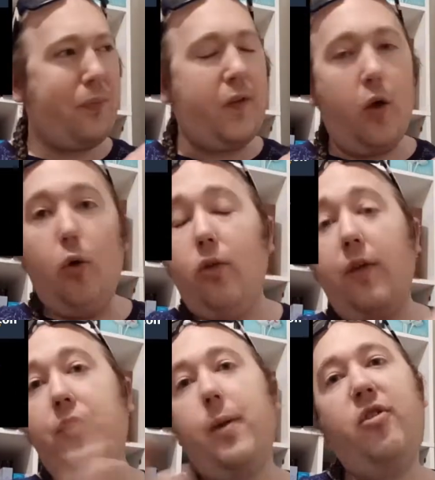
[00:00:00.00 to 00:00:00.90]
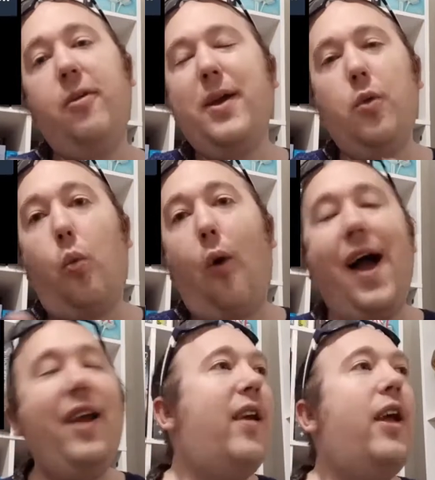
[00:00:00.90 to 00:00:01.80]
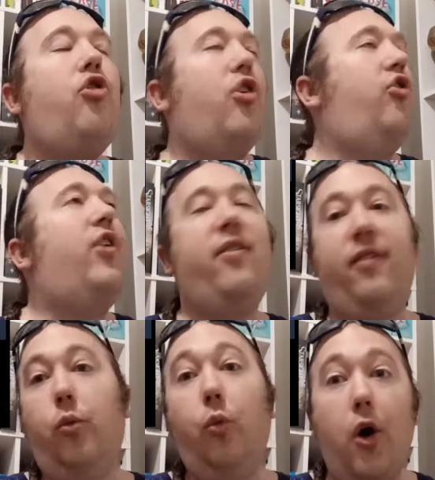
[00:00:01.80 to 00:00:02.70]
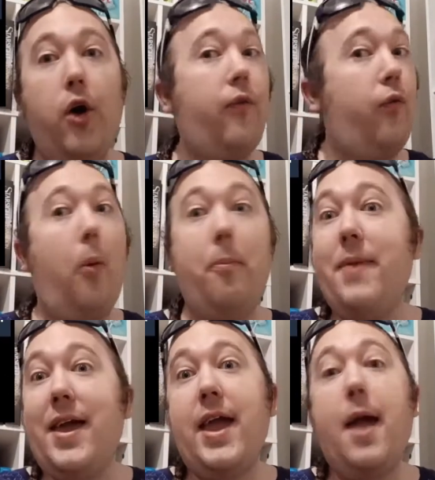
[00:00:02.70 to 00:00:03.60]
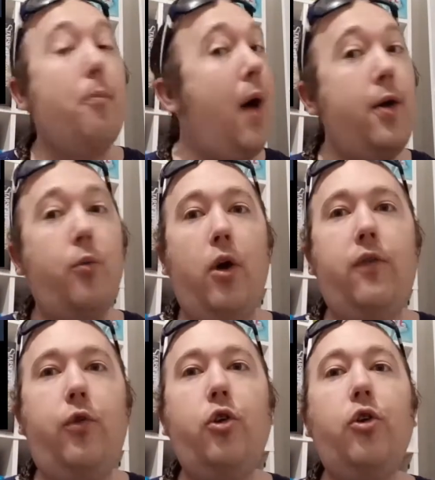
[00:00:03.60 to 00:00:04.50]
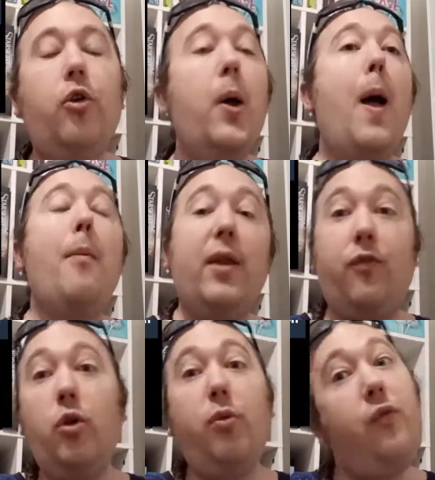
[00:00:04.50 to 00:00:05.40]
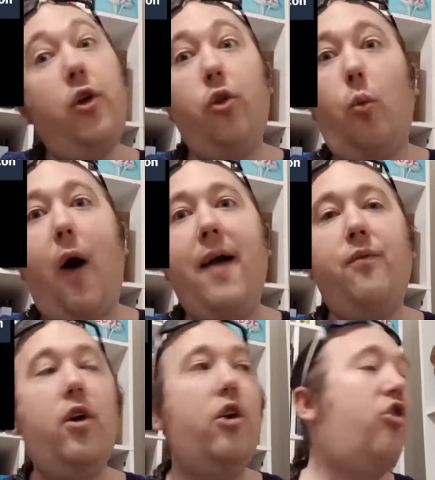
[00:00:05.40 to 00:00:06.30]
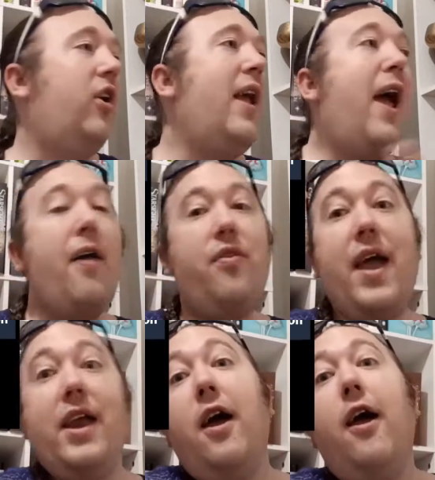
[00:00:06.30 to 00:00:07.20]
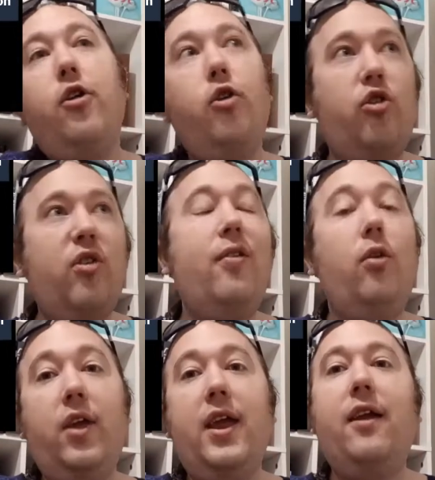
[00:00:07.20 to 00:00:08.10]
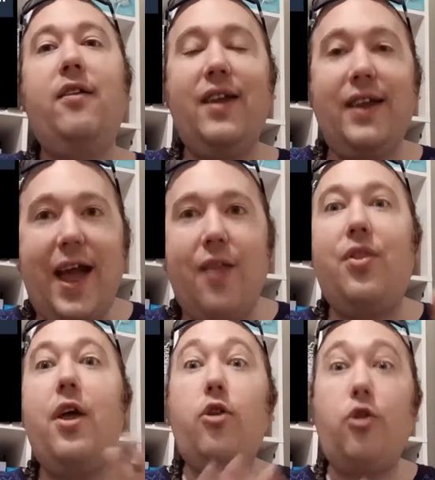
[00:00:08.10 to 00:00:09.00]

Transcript: all of them to be white, it just doesn't work for me. It might work for you. But if you prefer the white version, then you're just looking to get the